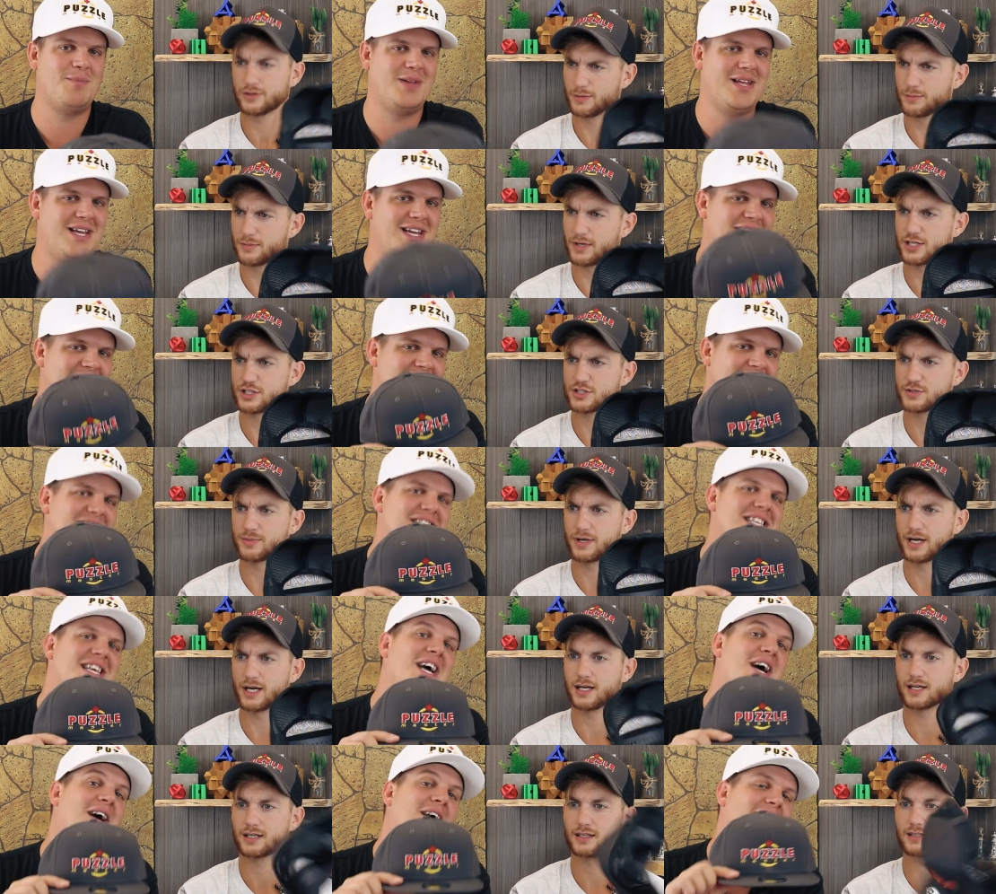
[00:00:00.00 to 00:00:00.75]

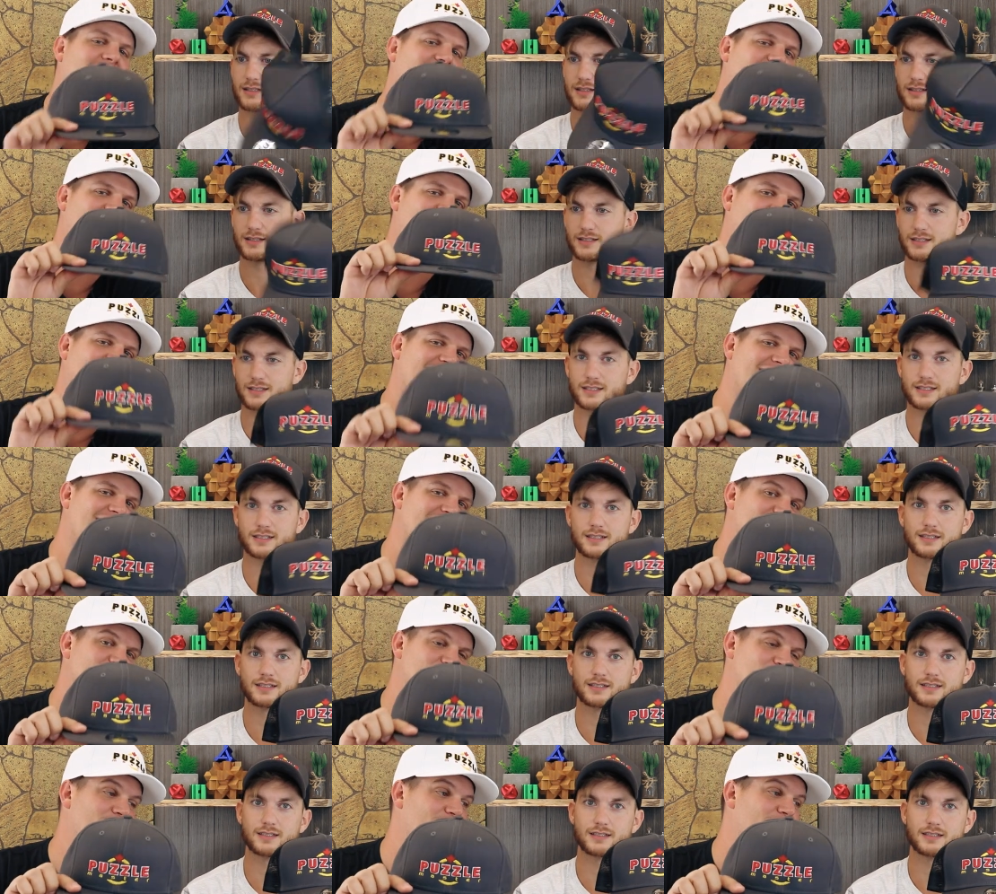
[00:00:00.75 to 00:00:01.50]
Speaker 1: Please mesh back. let
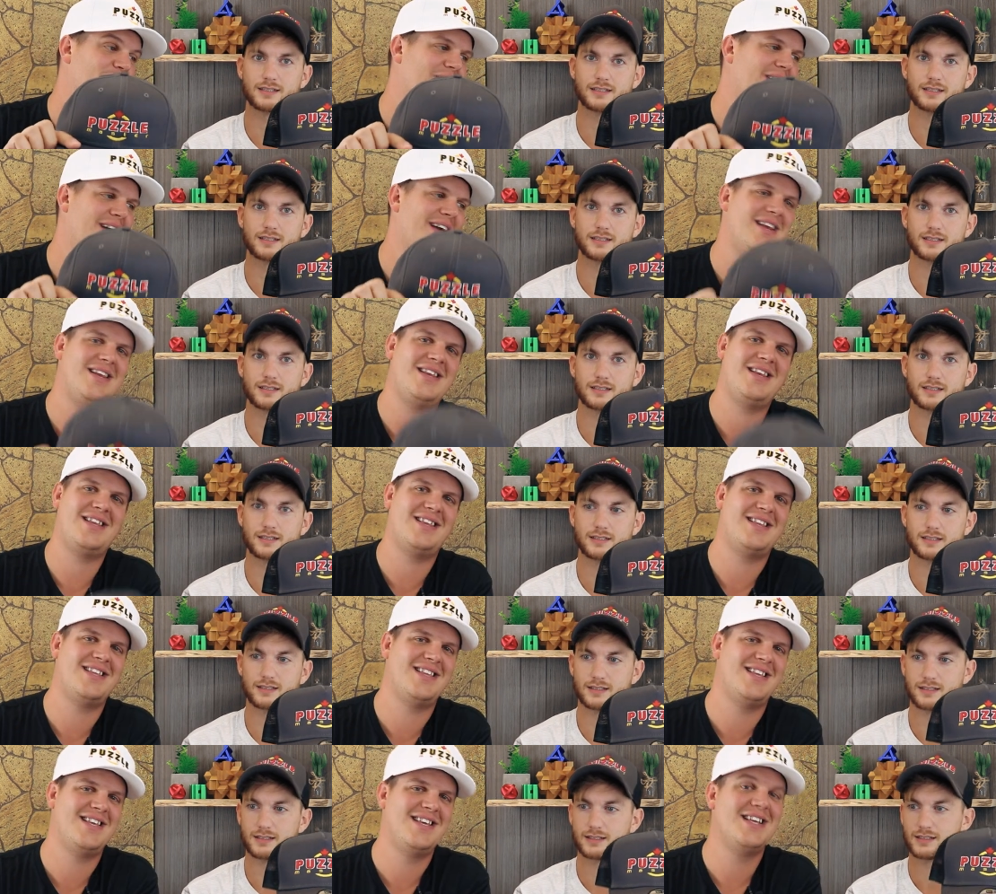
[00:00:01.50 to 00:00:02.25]
this one win.
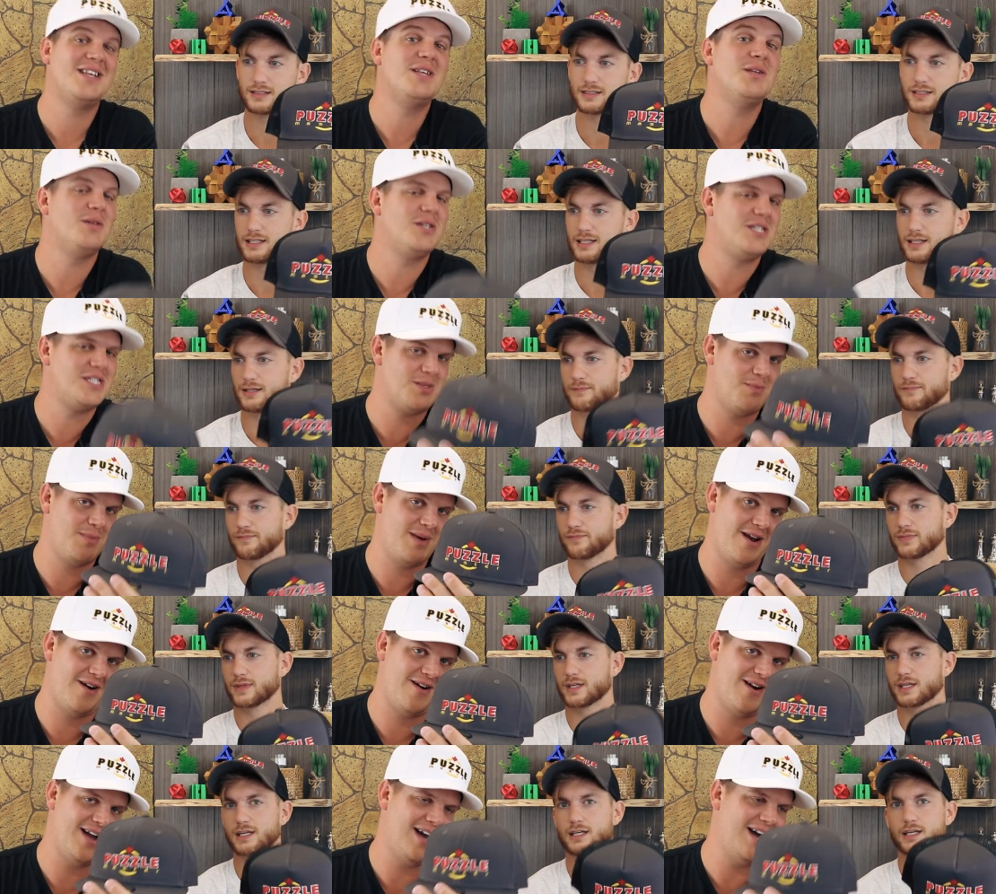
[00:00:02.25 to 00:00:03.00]
Yeah. It's the
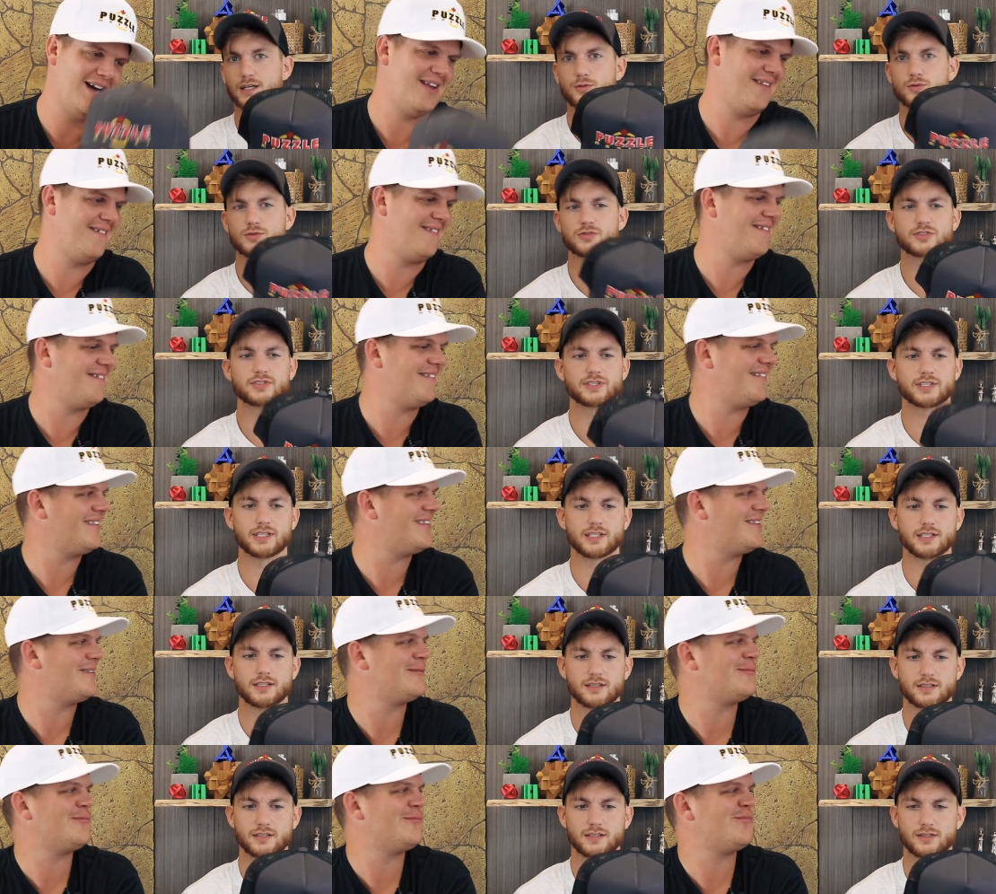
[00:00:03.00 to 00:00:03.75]
better hat. We'll
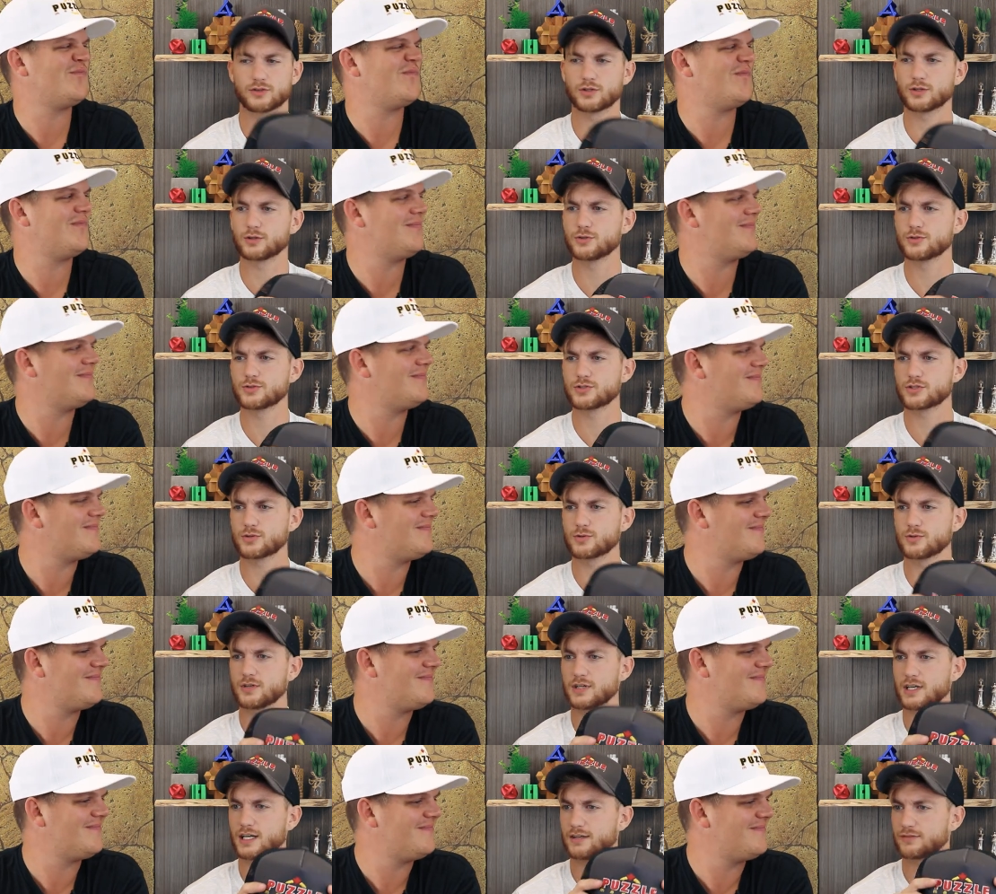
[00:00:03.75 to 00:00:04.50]
see. The
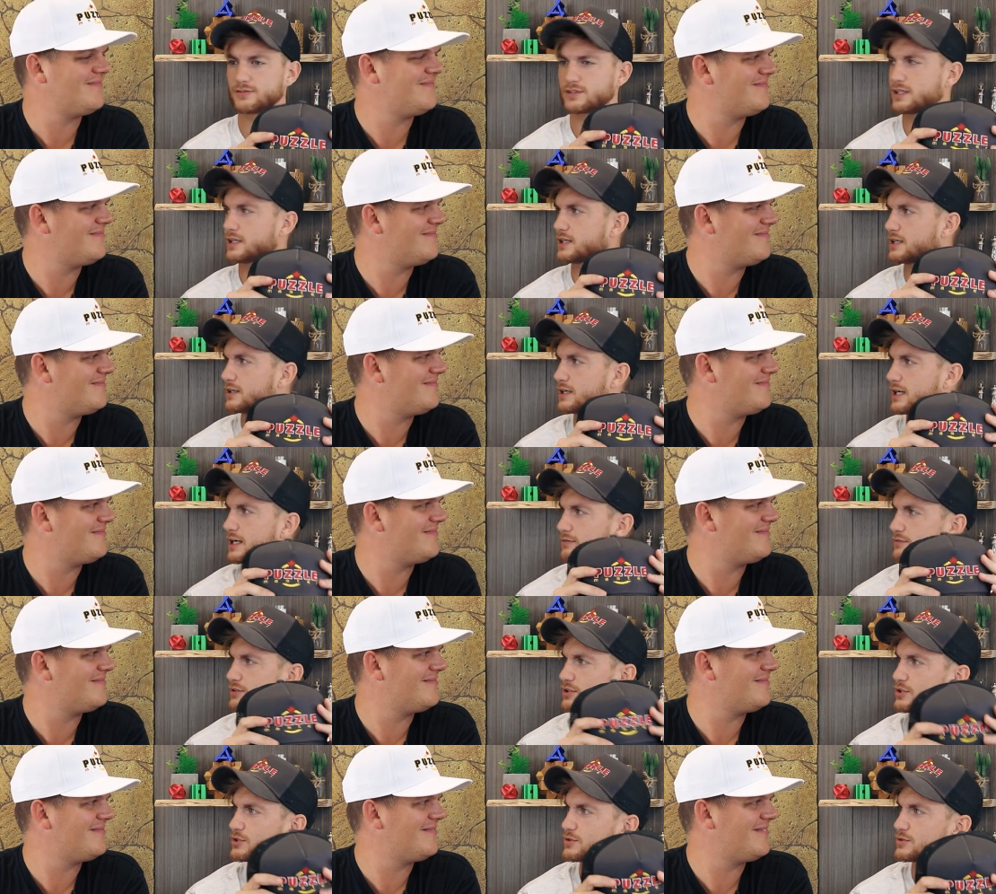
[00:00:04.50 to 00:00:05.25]
loser will have to
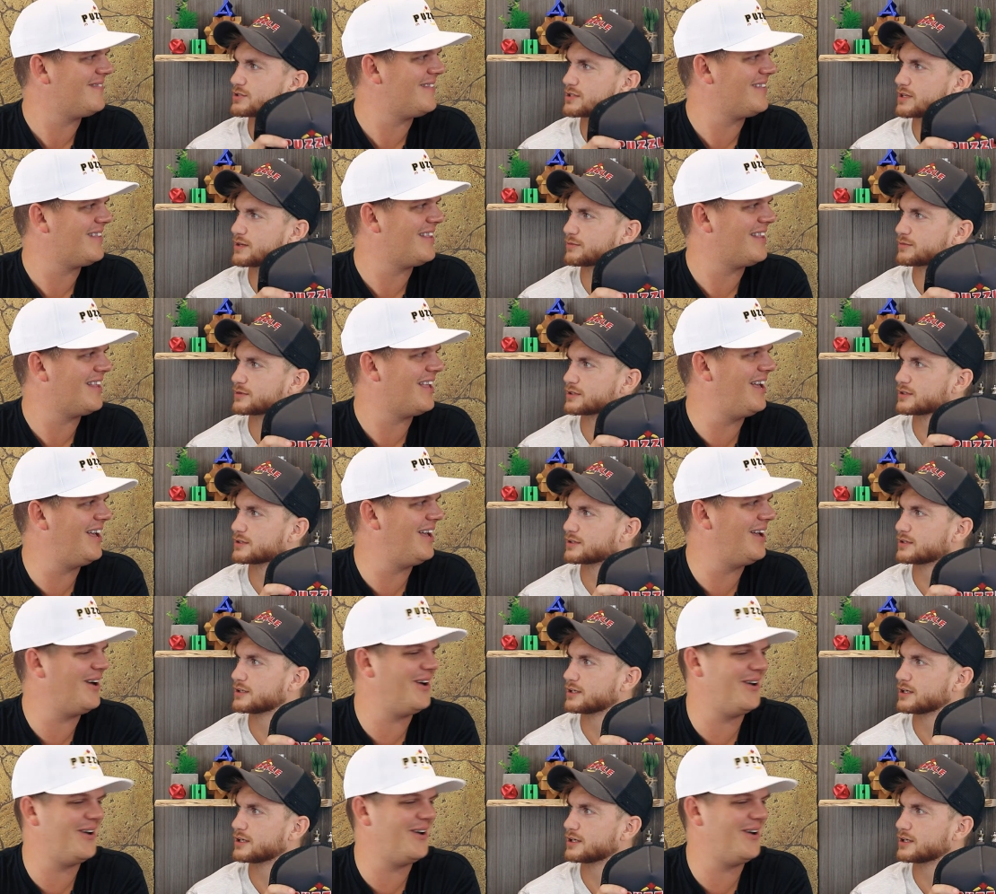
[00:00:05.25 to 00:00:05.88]
have to do something.